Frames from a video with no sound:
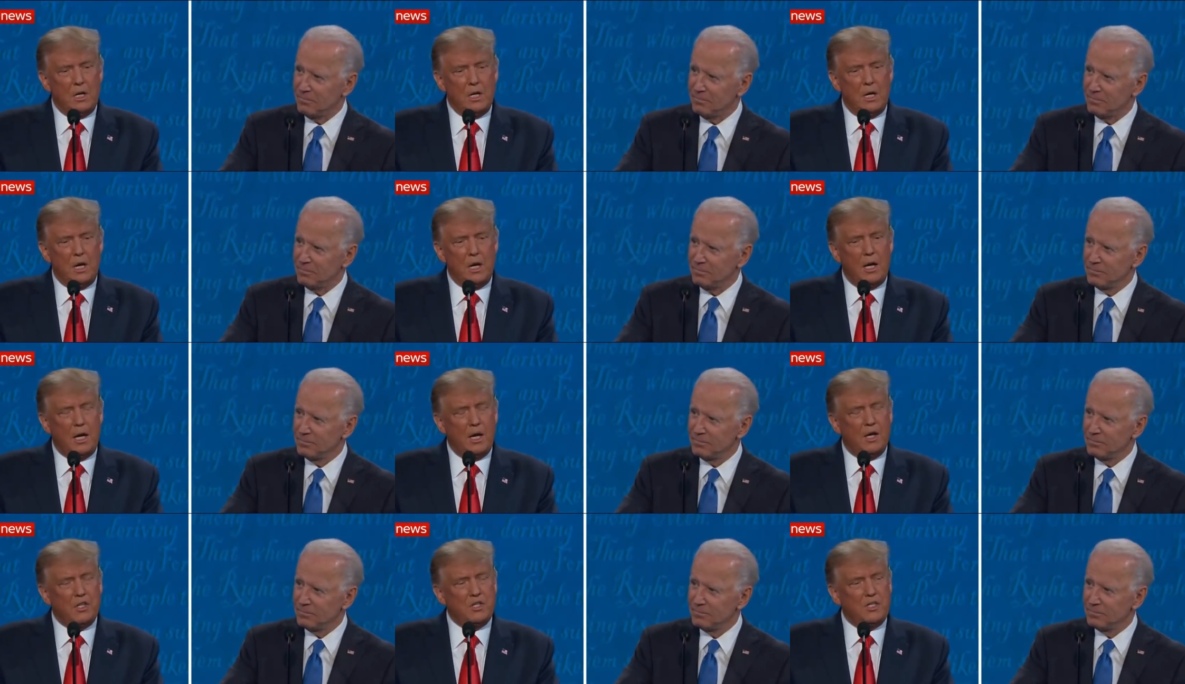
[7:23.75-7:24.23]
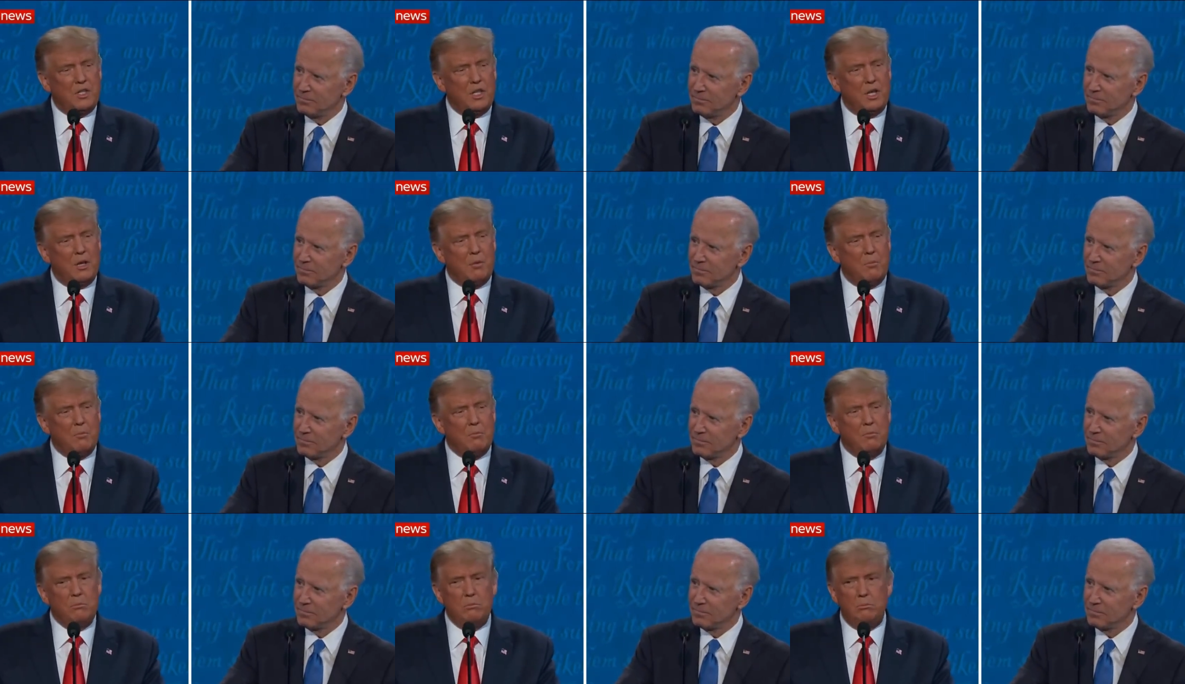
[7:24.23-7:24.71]
Speaker 1: I asked
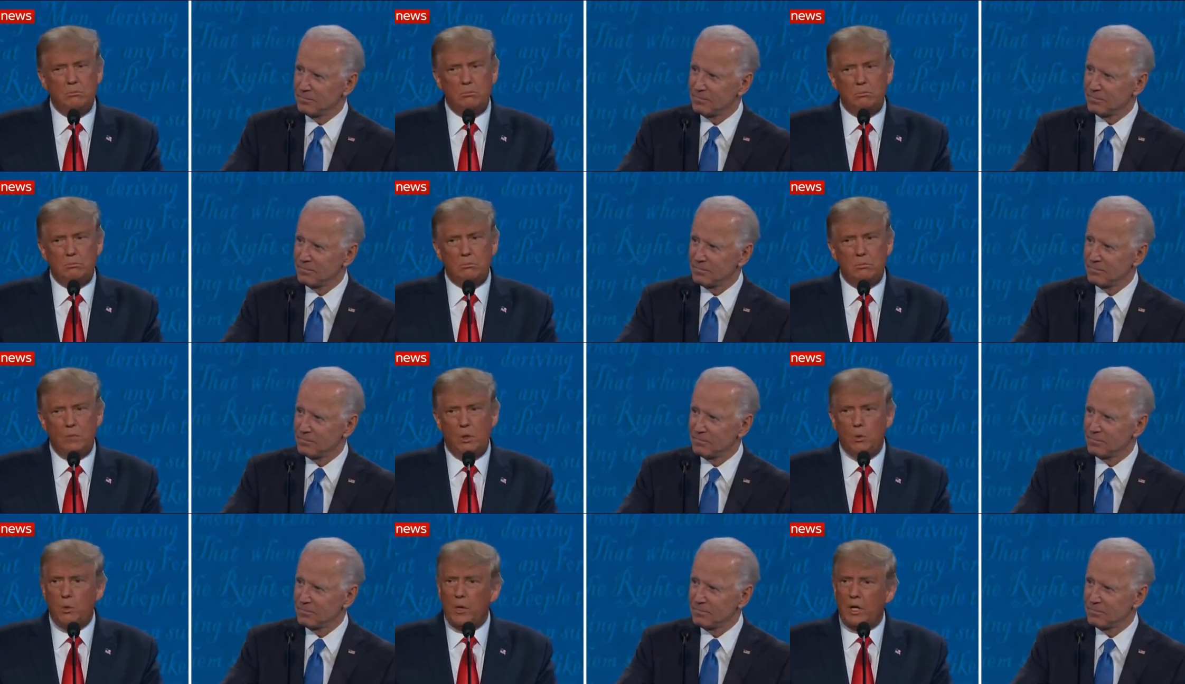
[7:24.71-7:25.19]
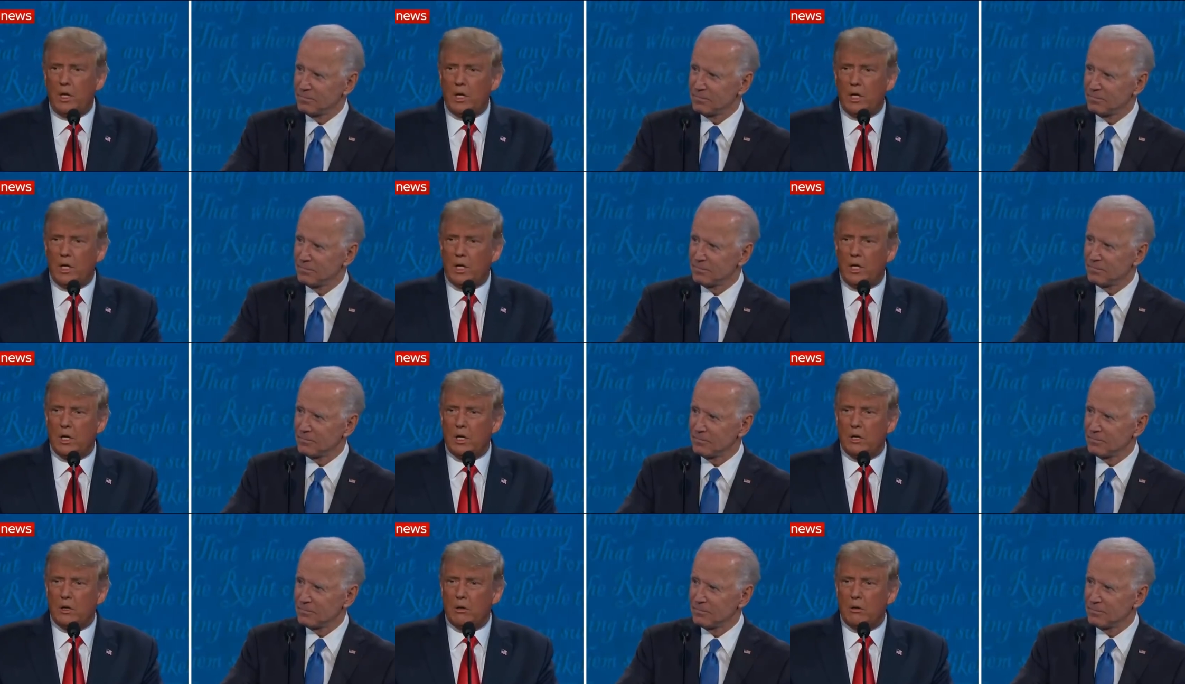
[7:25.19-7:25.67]
them a week
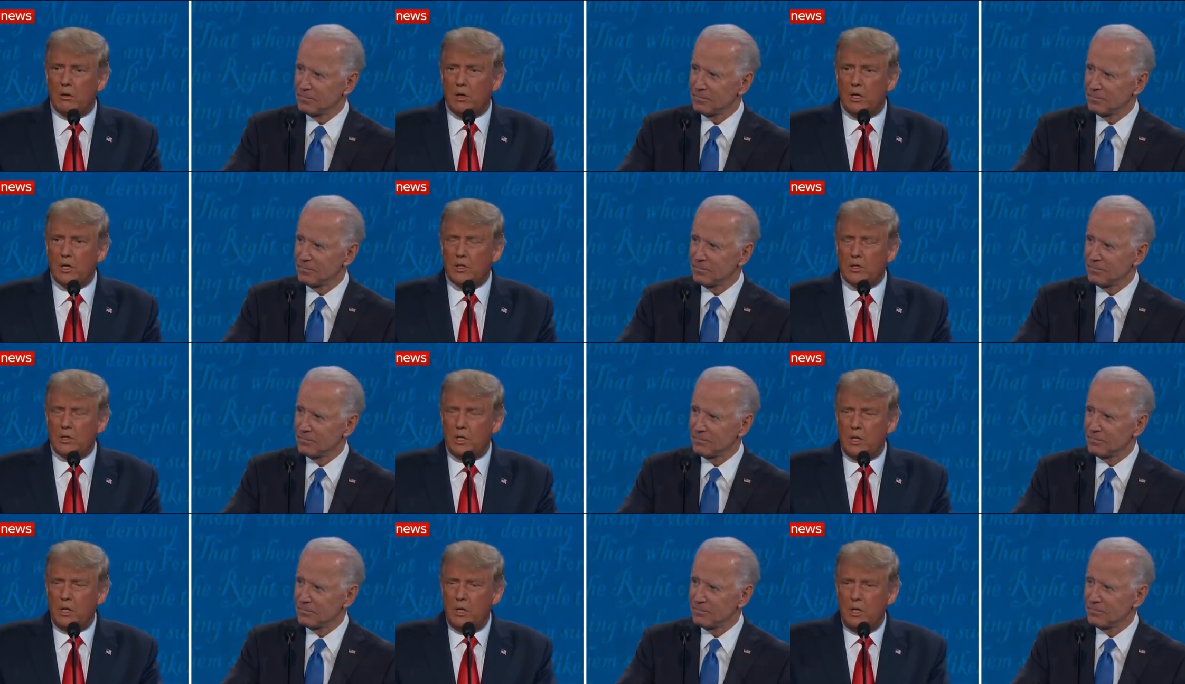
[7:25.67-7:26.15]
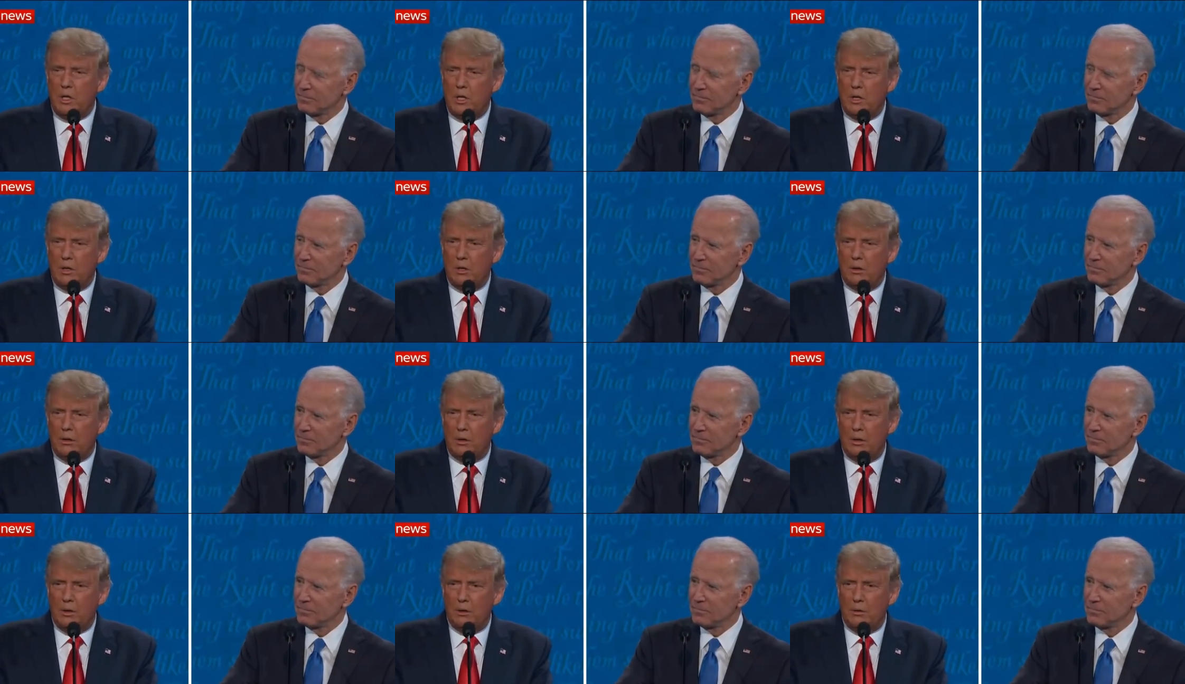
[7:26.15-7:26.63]
ago, I said,
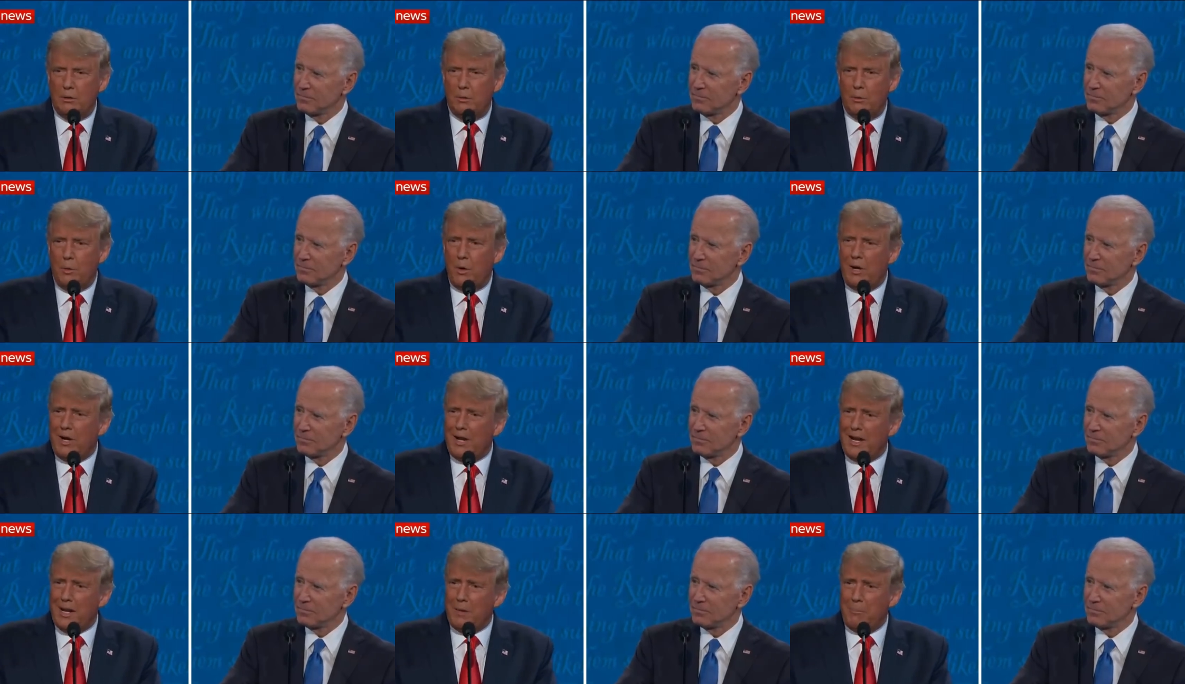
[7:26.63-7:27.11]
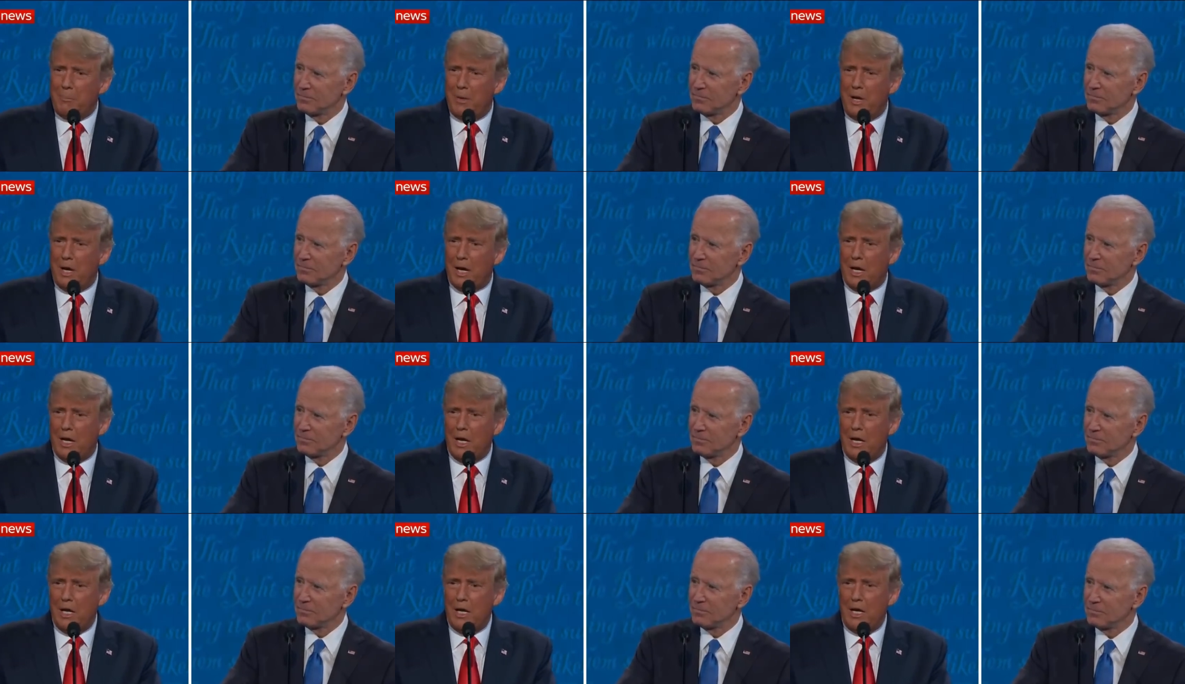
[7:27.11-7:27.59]
What did I
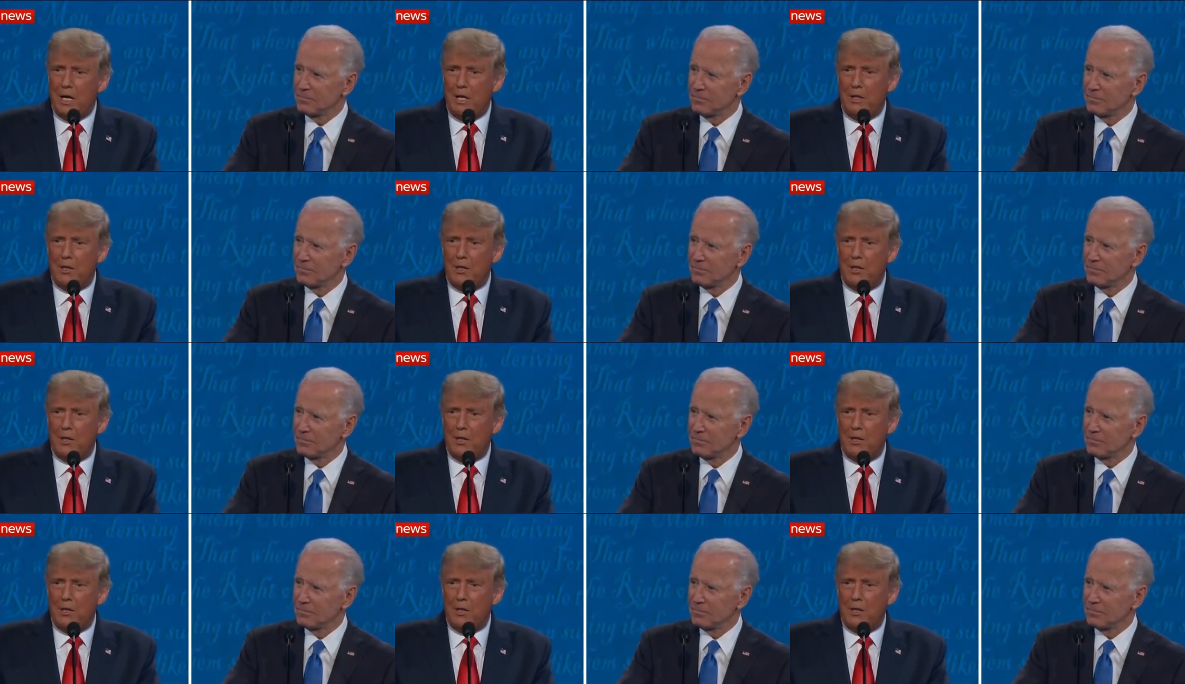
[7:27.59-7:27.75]
pay?